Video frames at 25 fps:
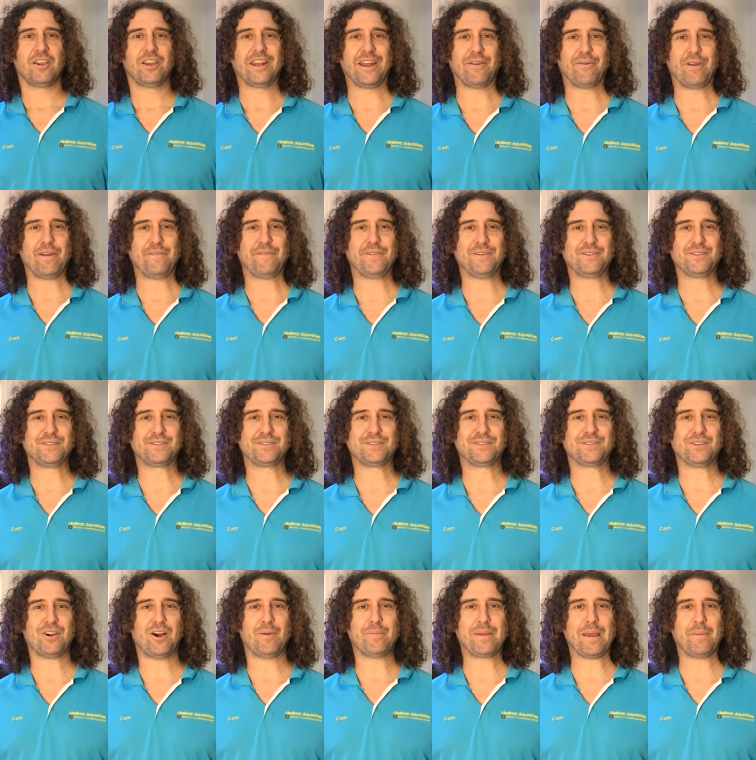G'day
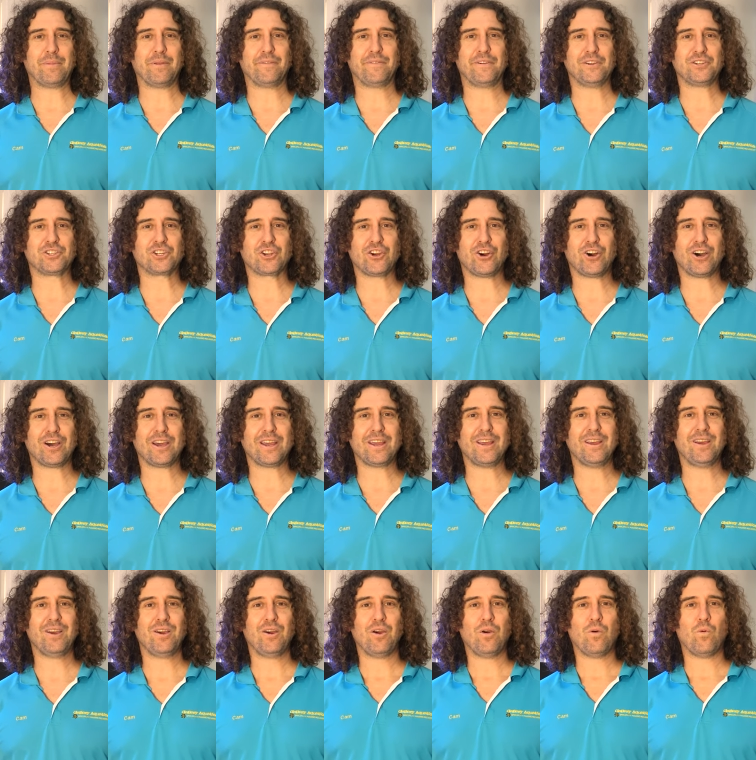reefers, I'm Cam the Fish Guy.
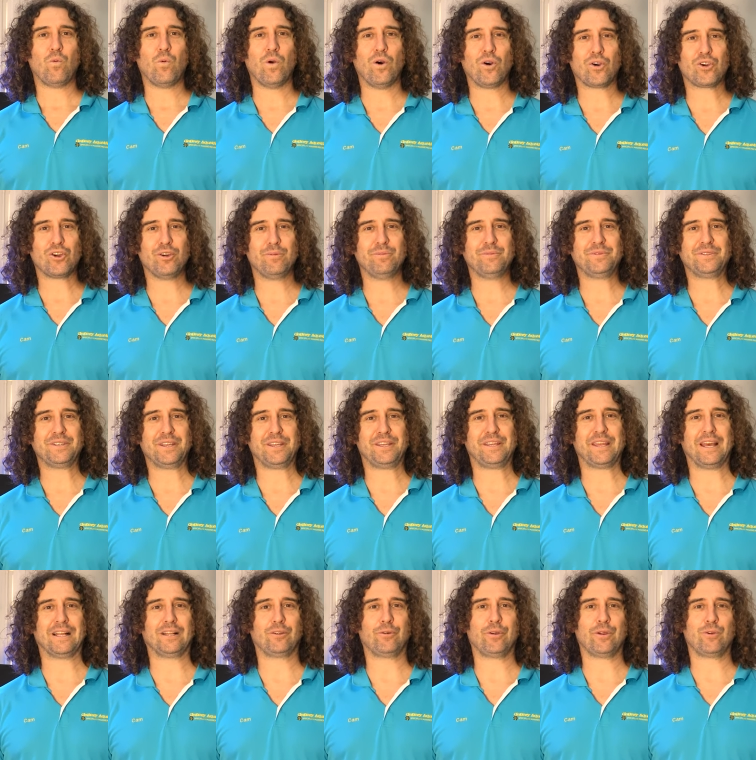Welcome to
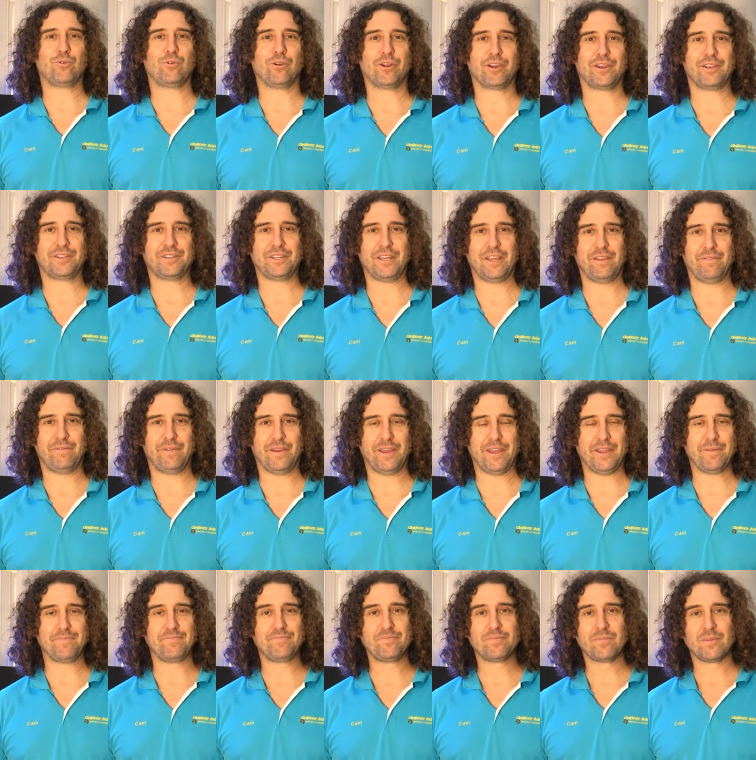Gallery Aquatica
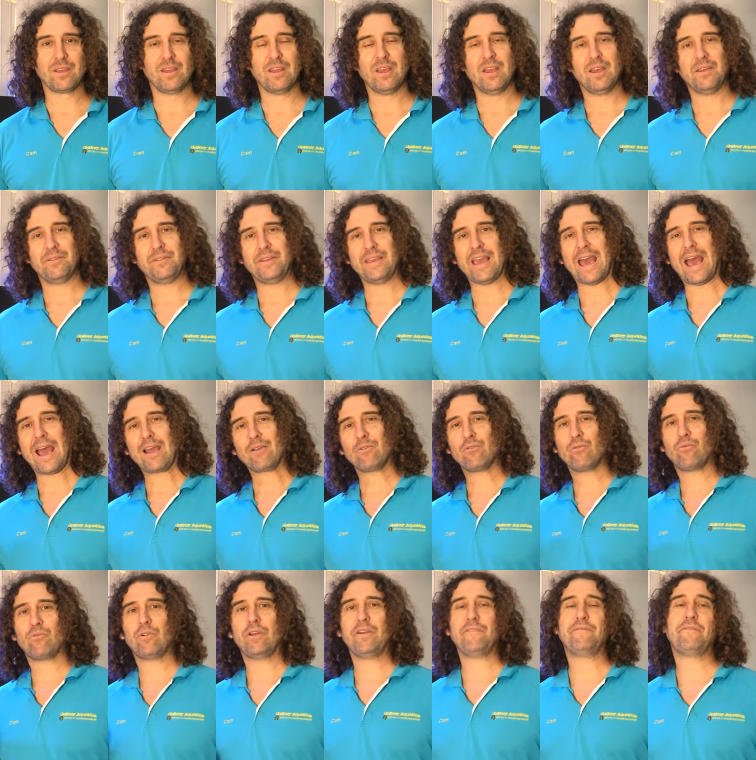TV. The
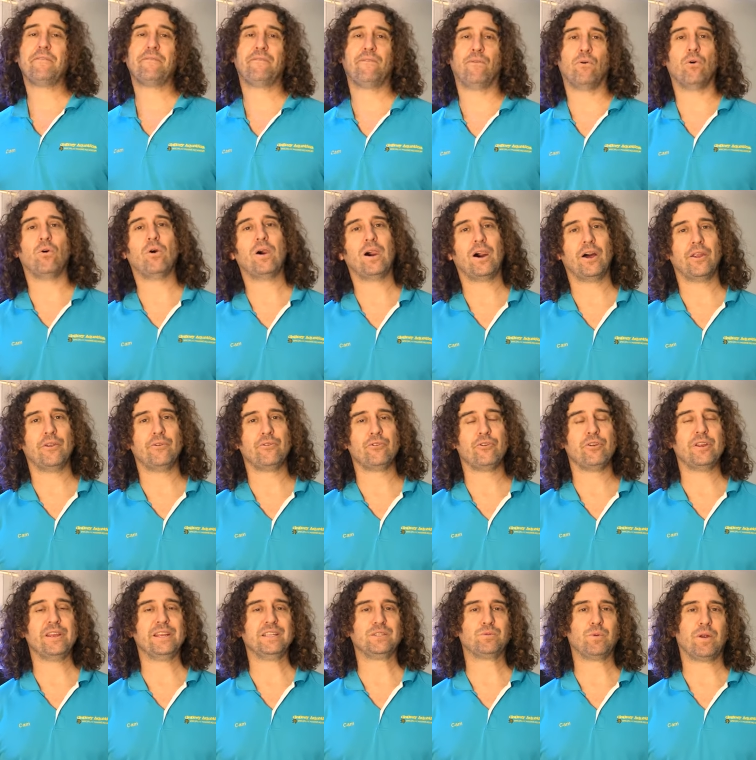Aquareef
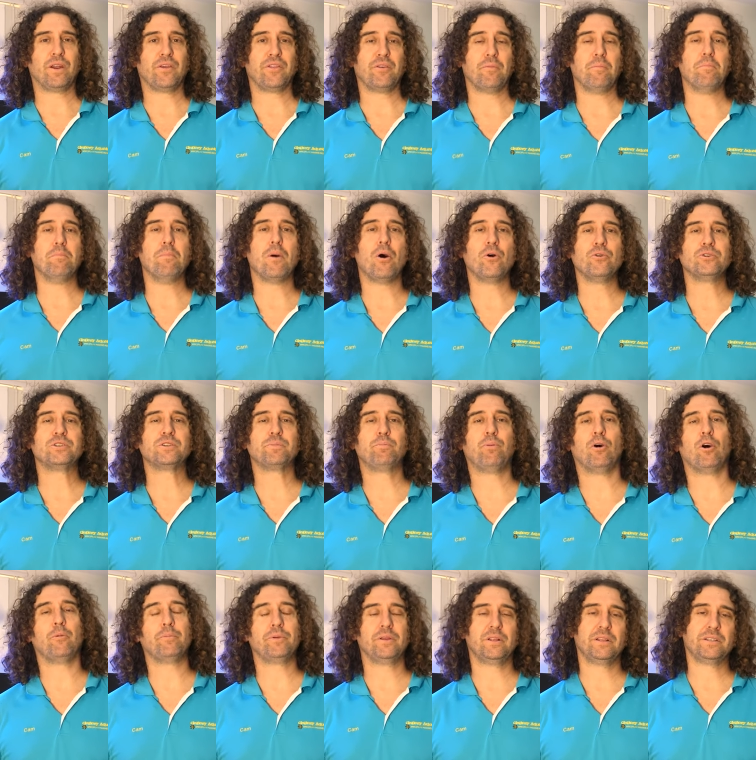400 is one of the most
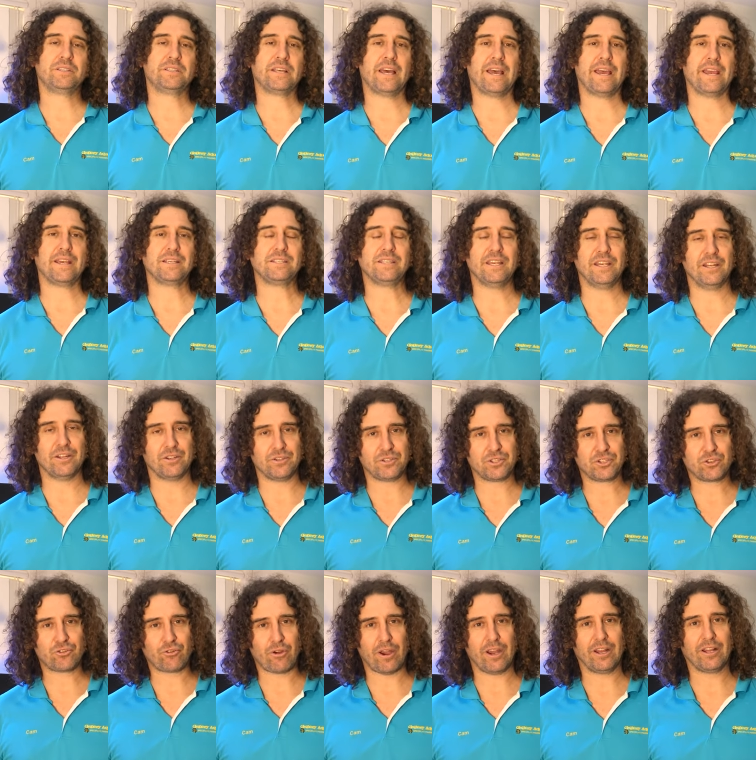popular tanks in
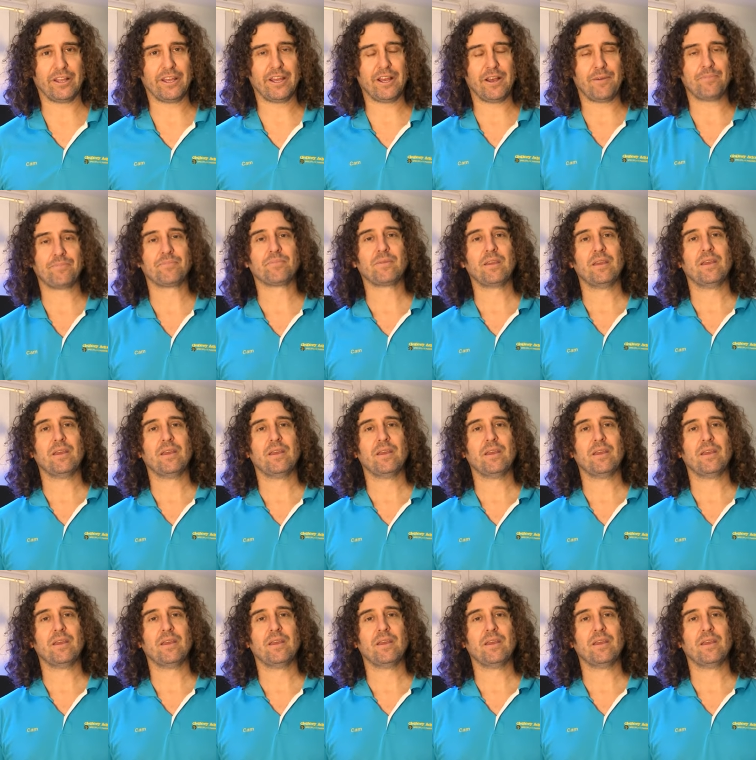Australia.